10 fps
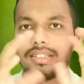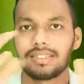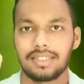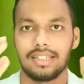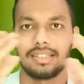
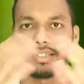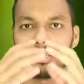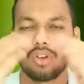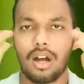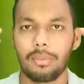things
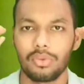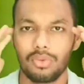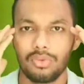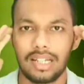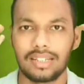you have
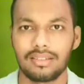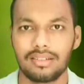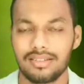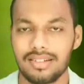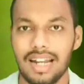to like
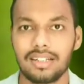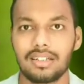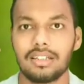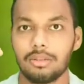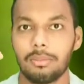strike
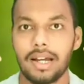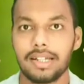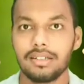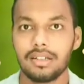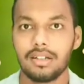in the
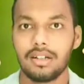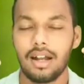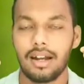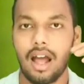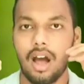mind,
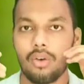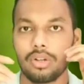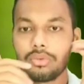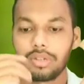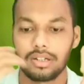and how
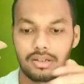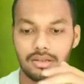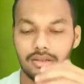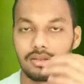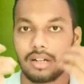nutrient
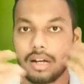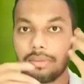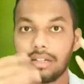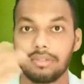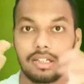
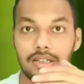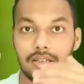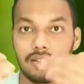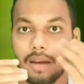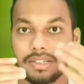
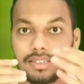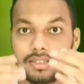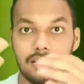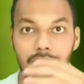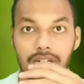availability happens,
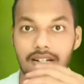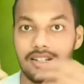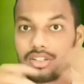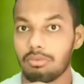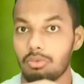like
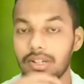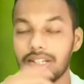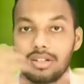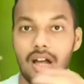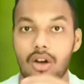mineralization,
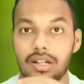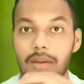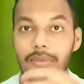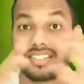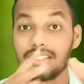immobilization, how it
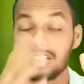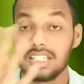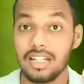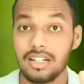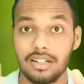happens. The
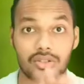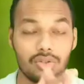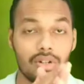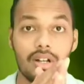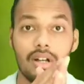CN
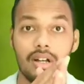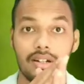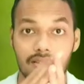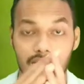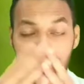ratio
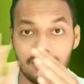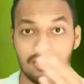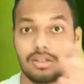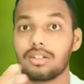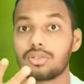this is
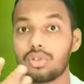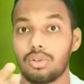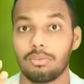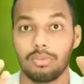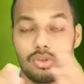
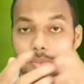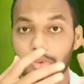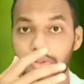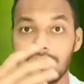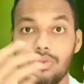also more
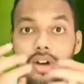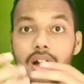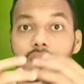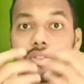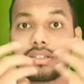important,
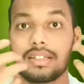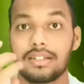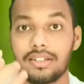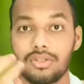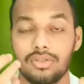how CN
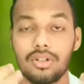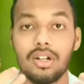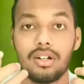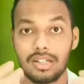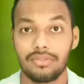ratio
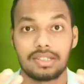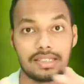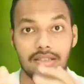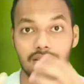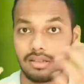differs
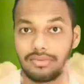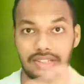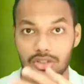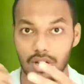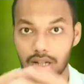in
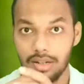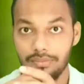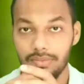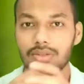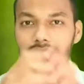different soil.
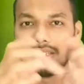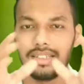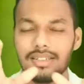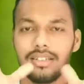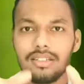
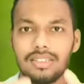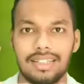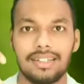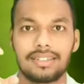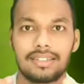These are the
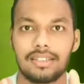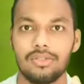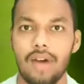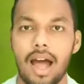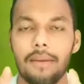things you
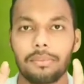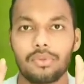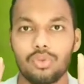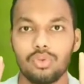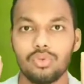have
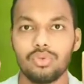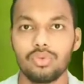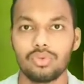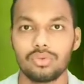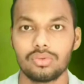
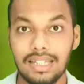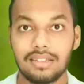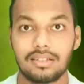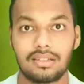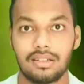to
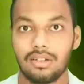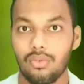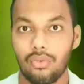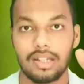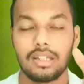think
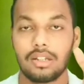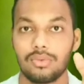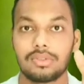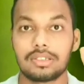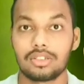when
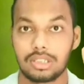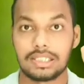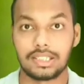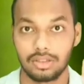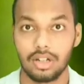you are
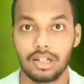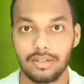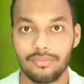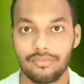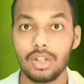studying soil.
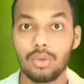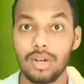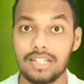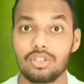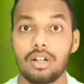
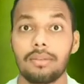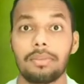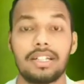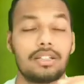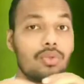What is soil
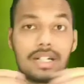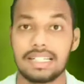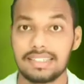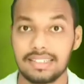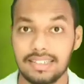pH? What
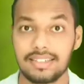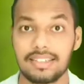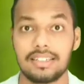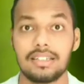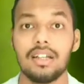is
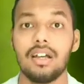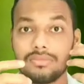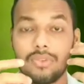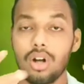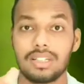C?
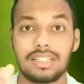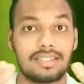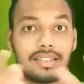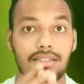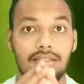All these
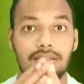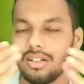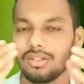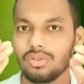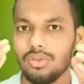things.
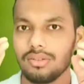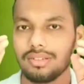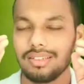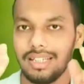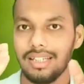So
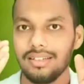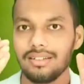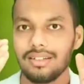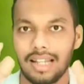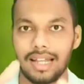
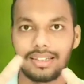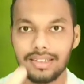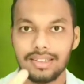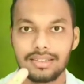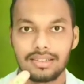think like
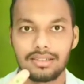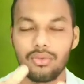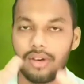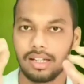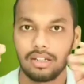this
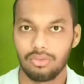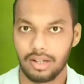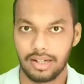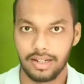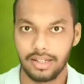while you
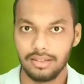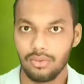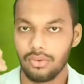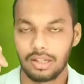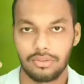are reading,
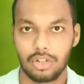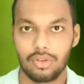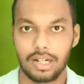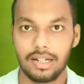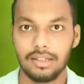whenever you
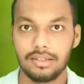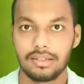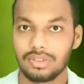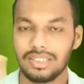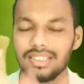are reading.
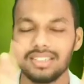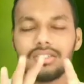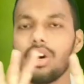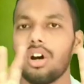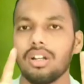This is
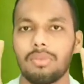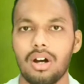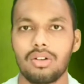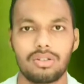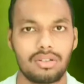all
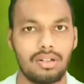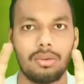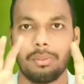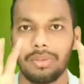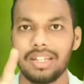about a
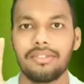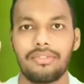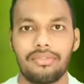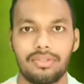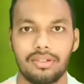
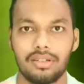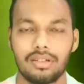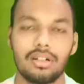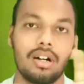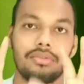brief
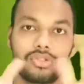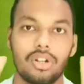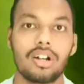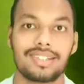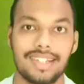of
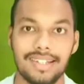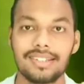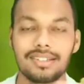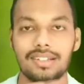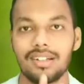soil science.